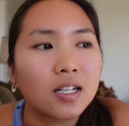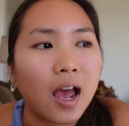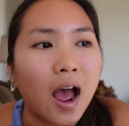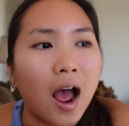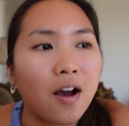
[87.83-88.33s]

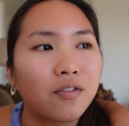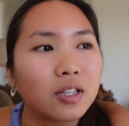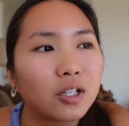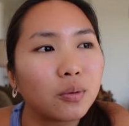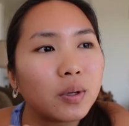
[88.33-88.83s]
have a
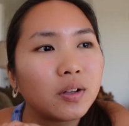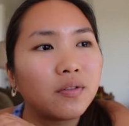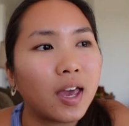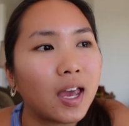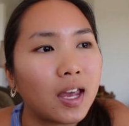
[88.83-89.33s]
little bit of
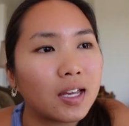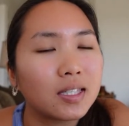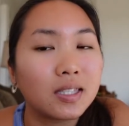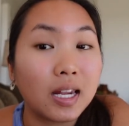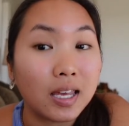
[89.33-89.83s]
a
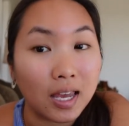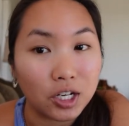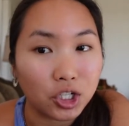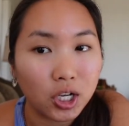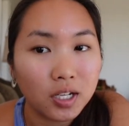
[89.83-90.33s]

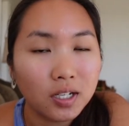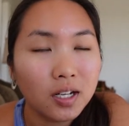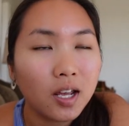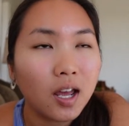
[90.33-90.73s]
staycation,